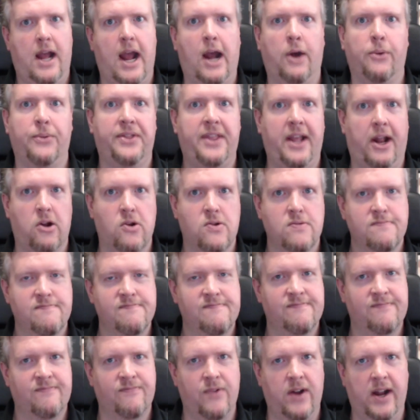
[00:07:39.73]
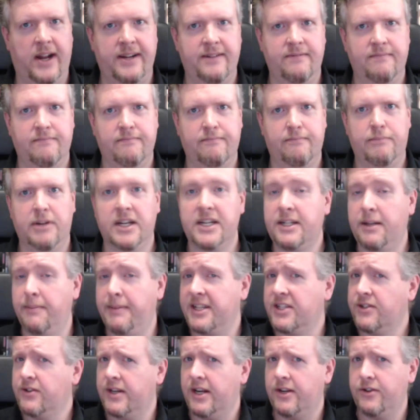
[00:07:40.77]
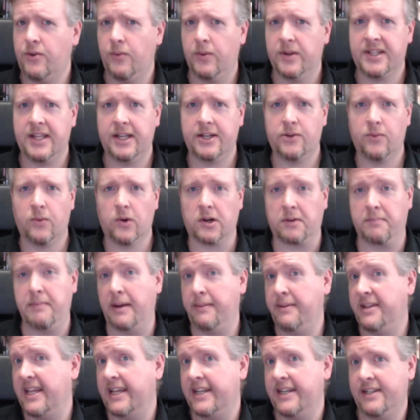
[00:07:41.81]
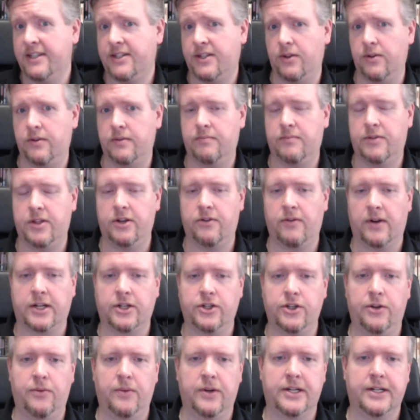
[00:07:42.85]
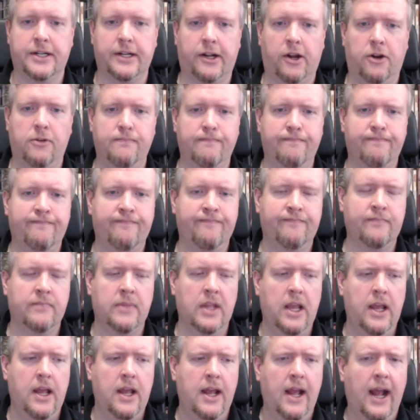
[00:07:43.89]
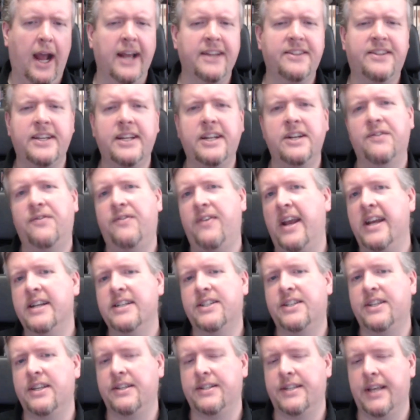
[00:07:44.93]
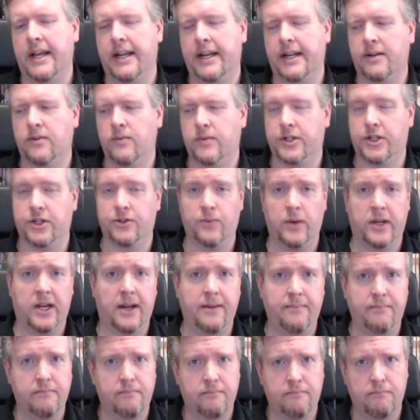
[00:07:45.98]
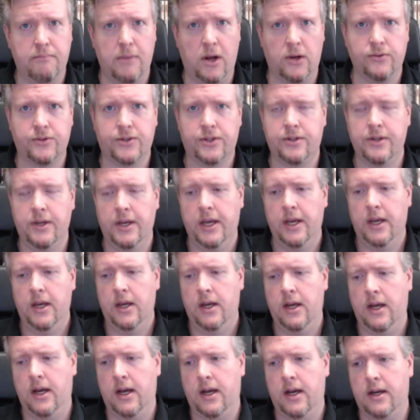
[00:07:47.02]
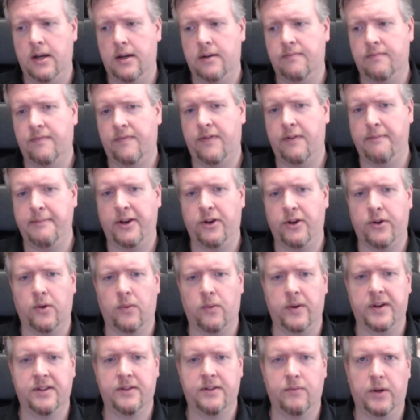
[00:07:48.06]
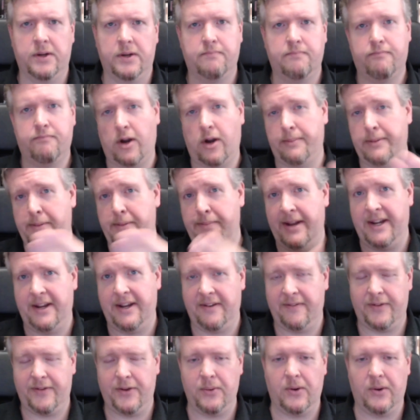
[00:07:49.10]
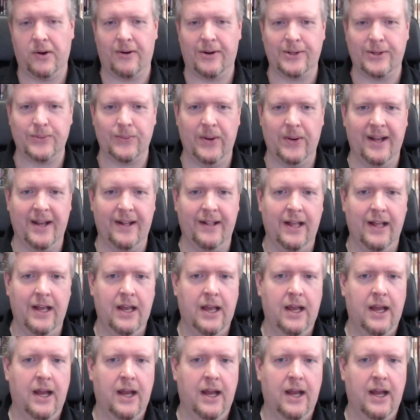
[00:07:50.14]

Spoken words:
out there, right? But it depends on how you want that to work. Maybe that is the direction you want to go. I think in a fantasy setting, which is what I'm most familiar with, what probably many of you are as well,